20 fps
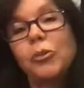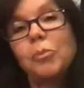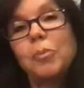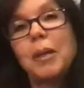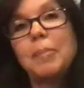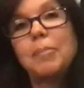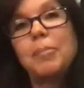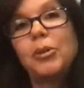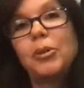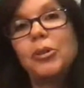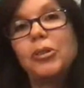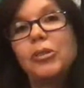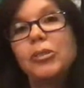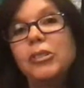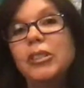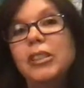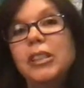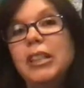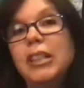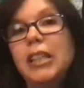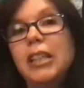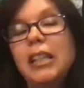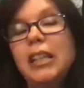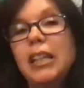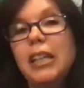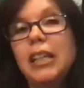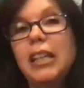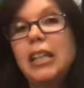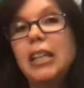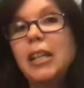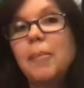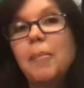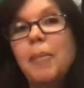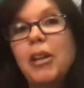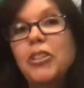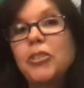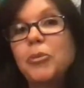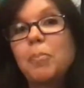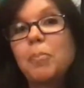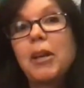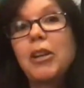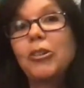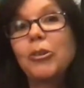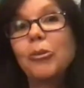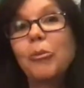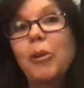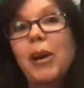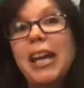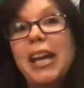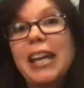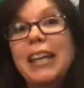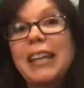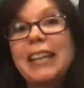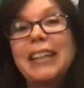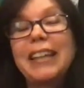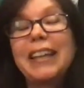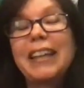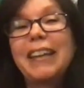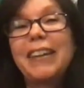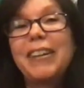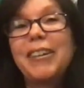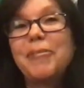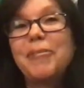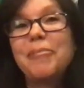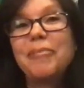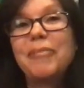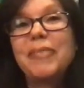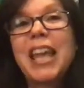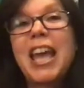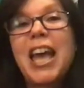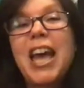people in a much bigger way um,